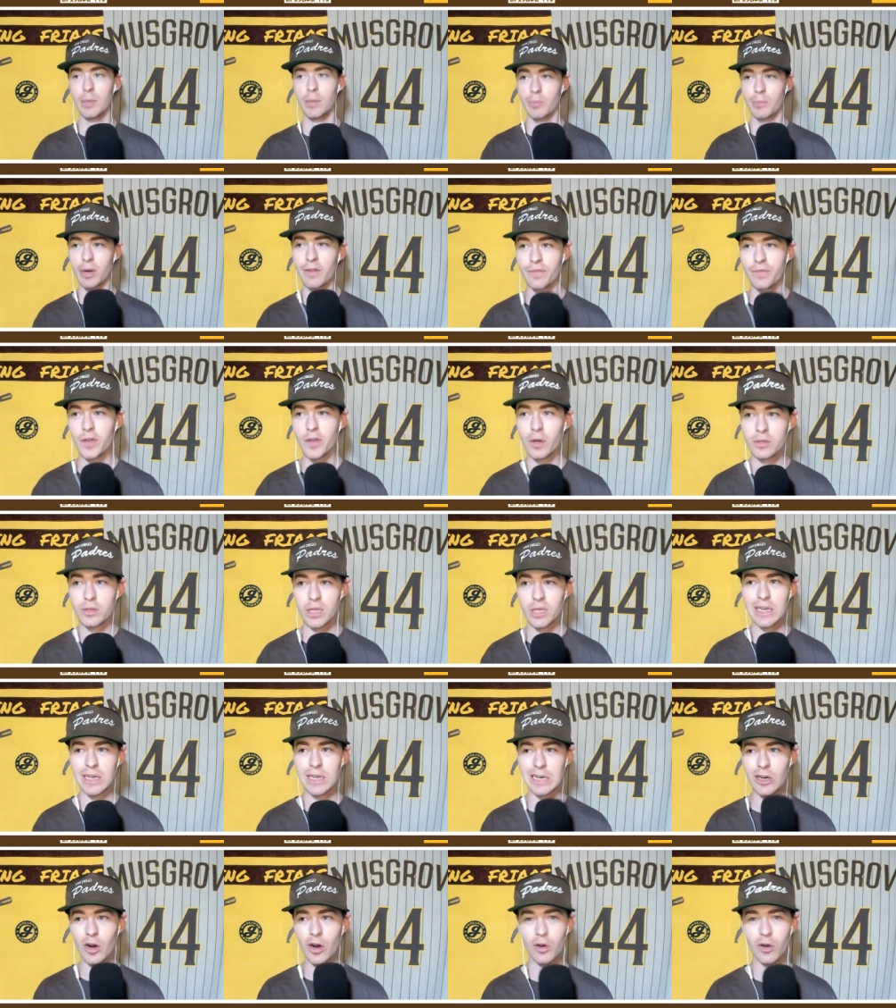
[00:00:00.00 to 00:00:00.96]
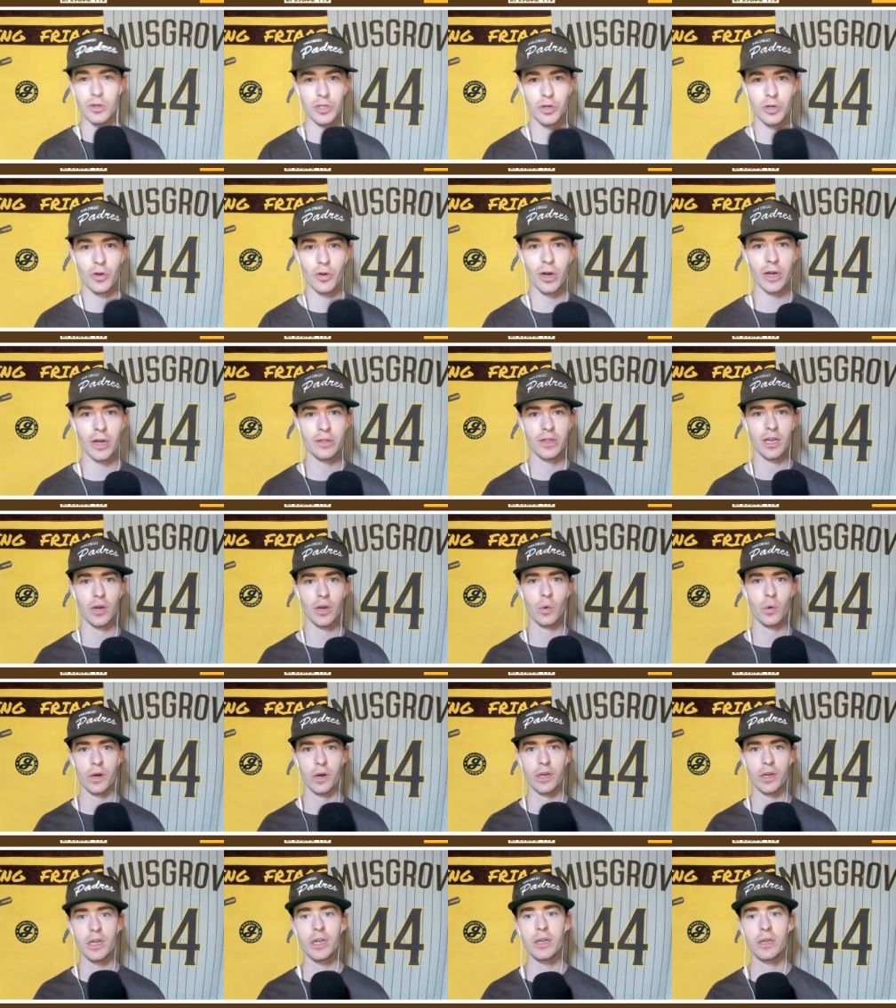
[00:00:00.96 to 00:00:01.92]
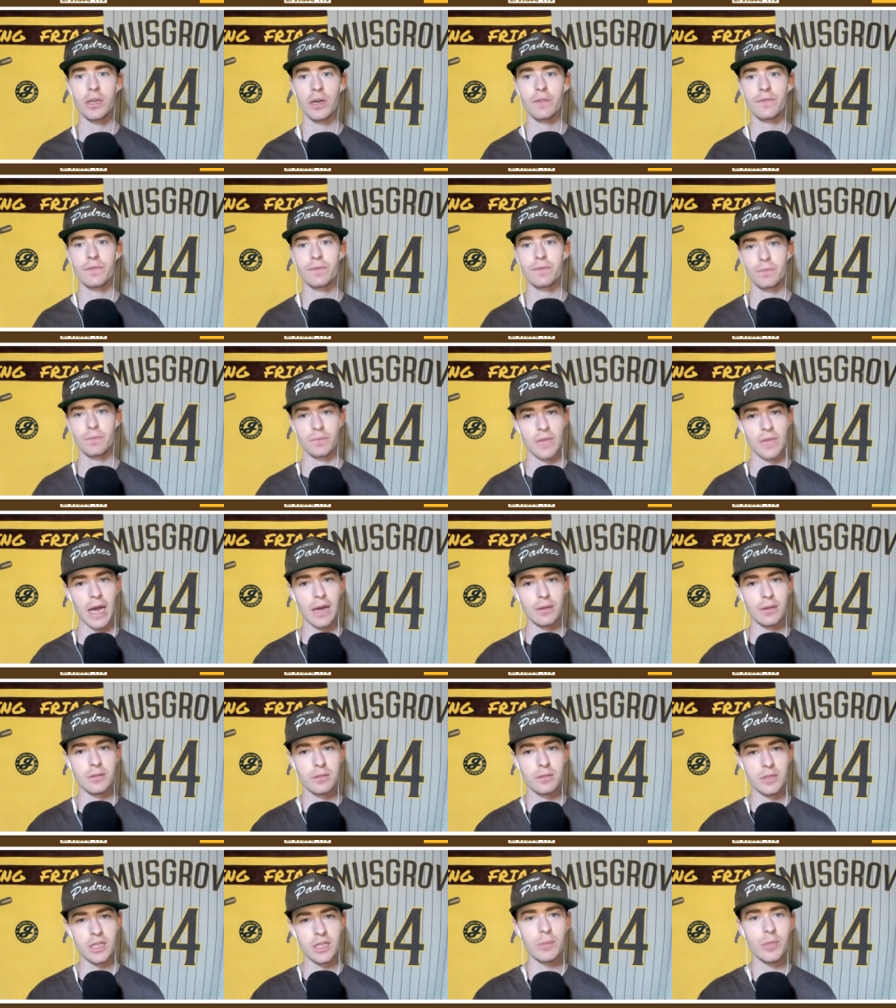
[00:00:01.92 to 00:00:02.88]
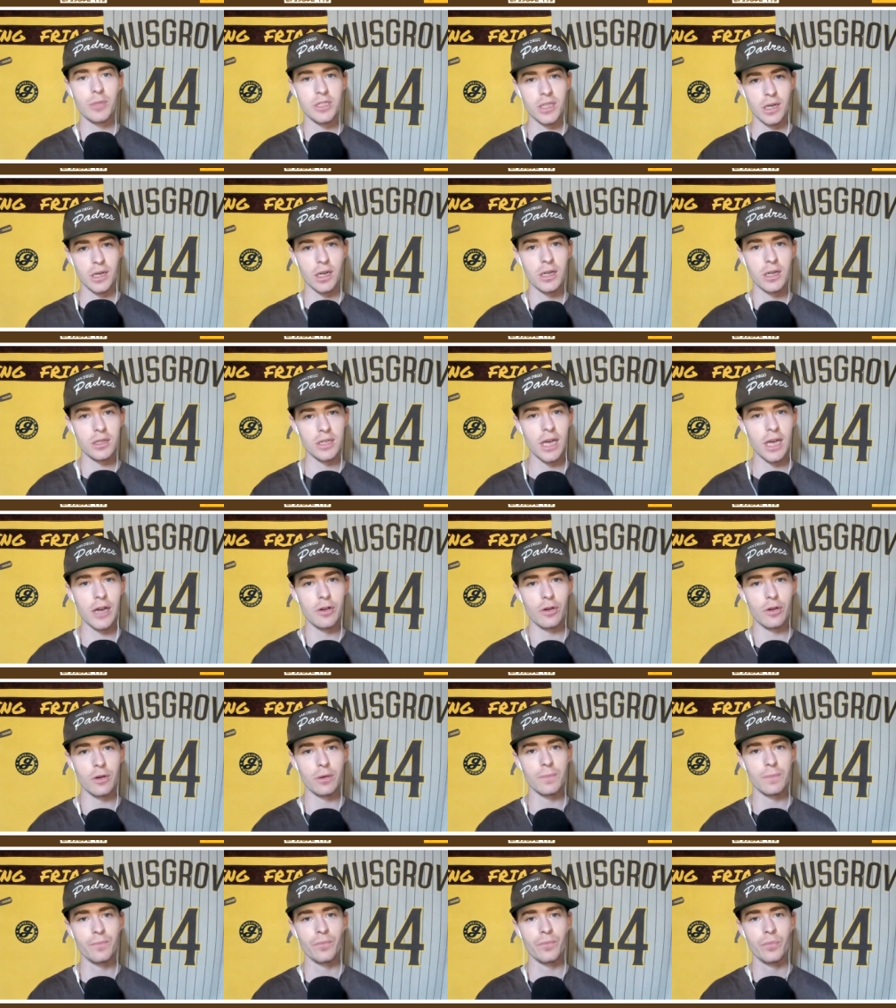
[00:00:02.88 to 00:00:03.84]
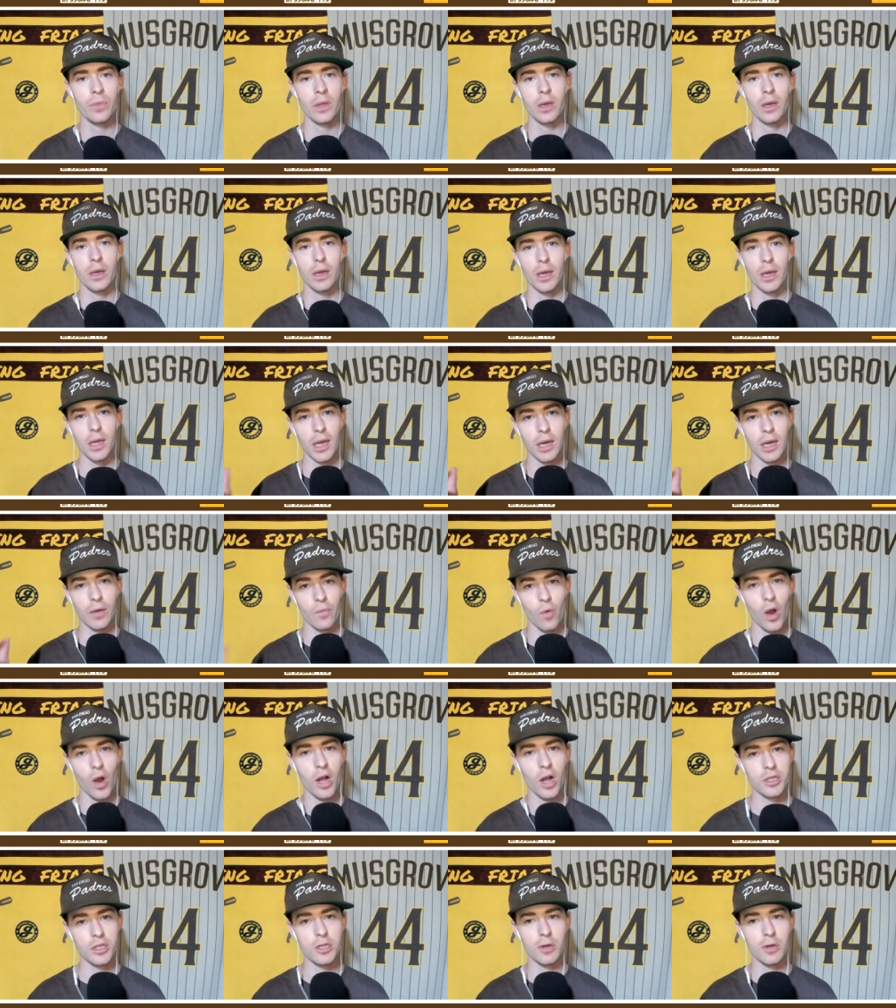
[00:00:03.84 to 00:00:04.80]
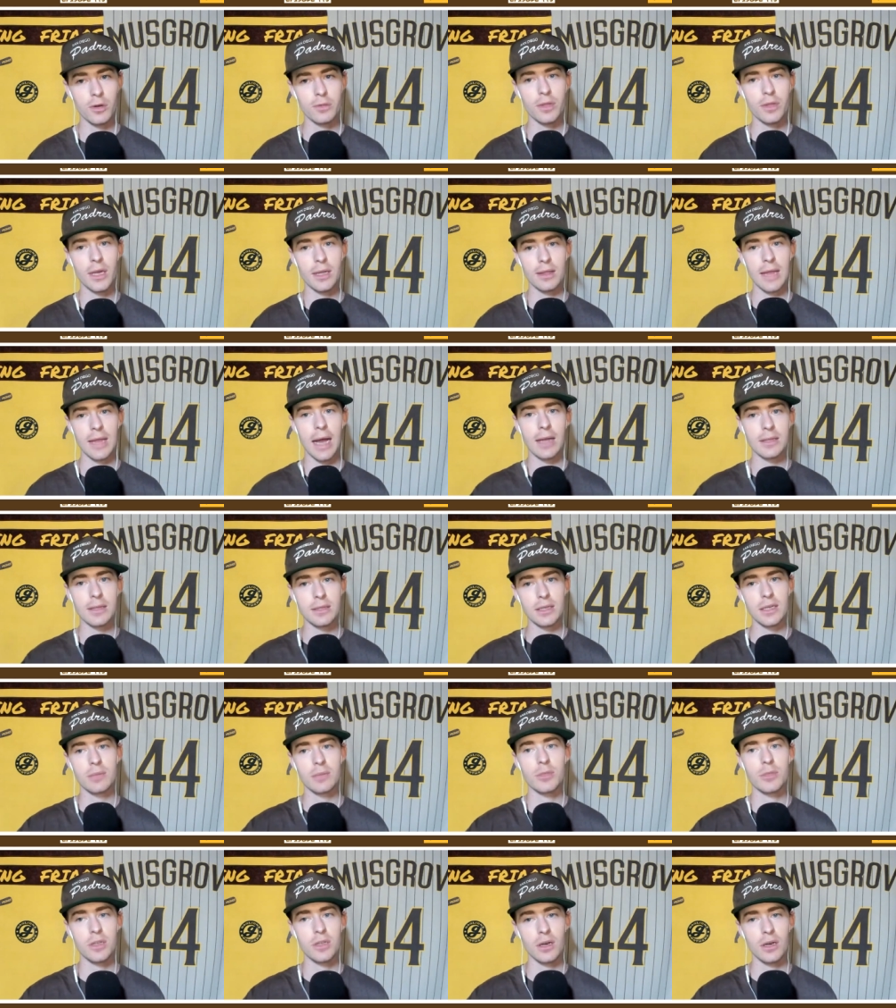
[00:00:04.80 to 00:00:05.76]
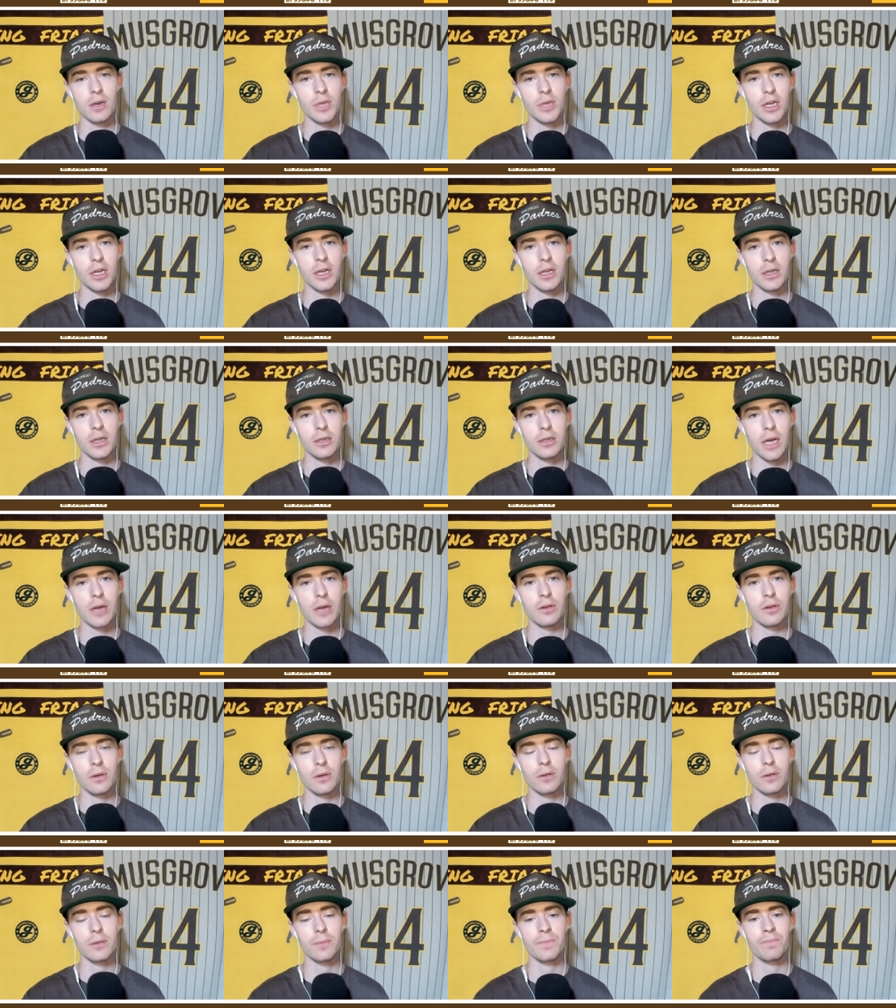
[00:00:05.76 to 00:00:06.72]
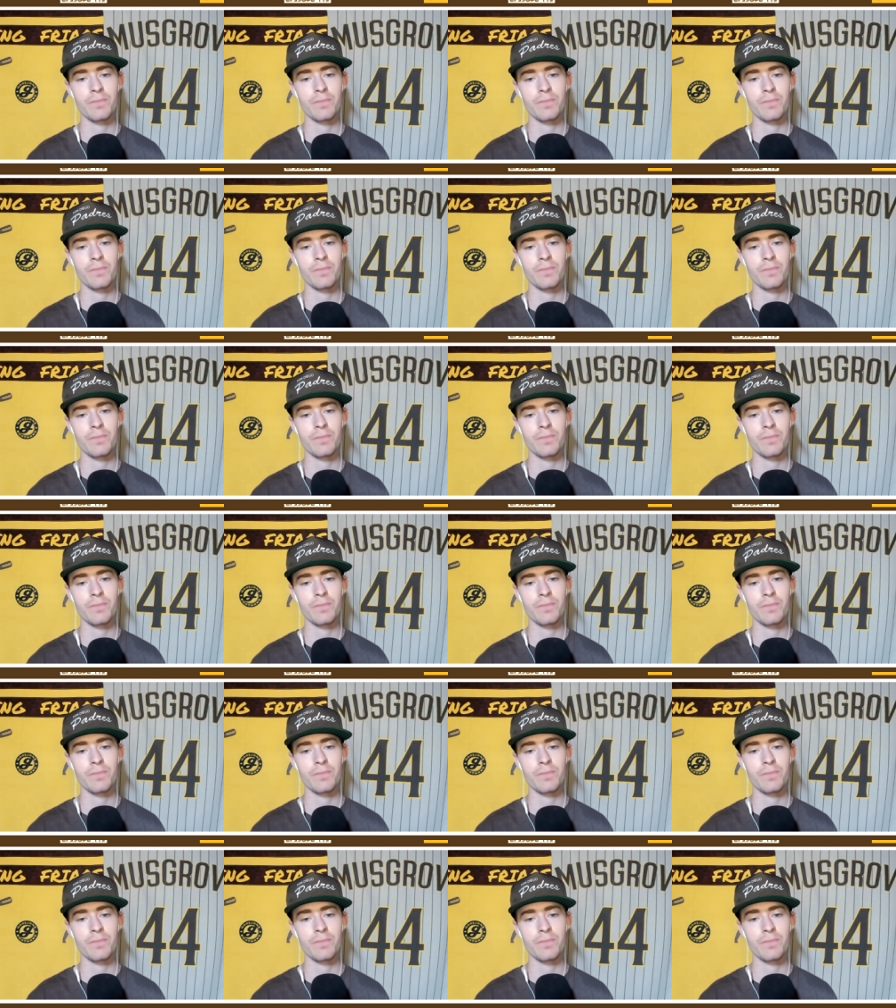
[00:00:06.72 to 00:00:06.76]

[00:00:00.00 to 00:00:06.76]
But it feels like a Carlos Correa thing where if that team is a contender, and if Juan Soto thinks that team is going to be a contender,